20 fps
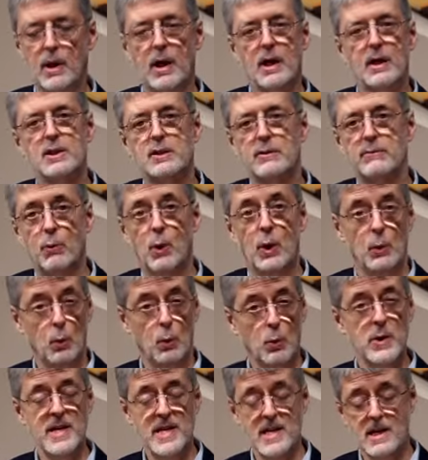blocks of what
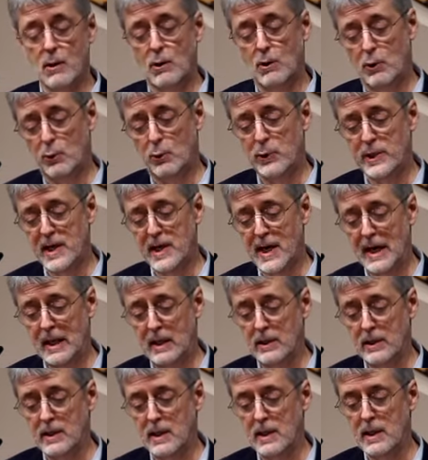we call
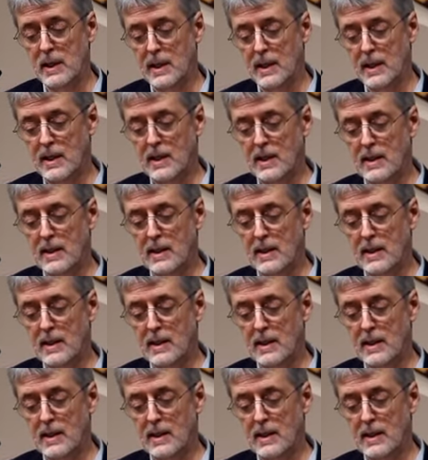reality,